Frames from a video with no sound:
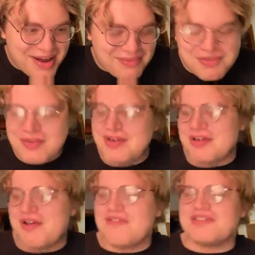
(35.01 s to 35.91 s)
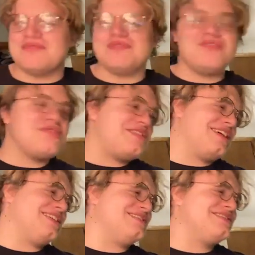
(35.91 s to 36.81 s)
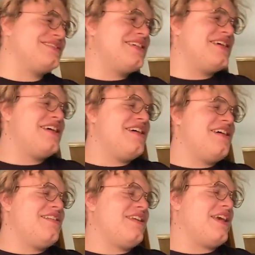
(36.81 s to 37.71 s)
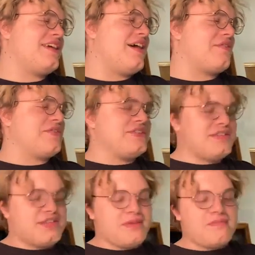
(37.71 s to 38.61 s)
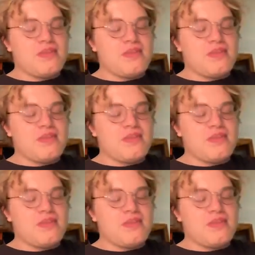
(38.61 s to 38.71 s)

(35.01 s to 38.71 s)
am going to go over some new things that I got recently.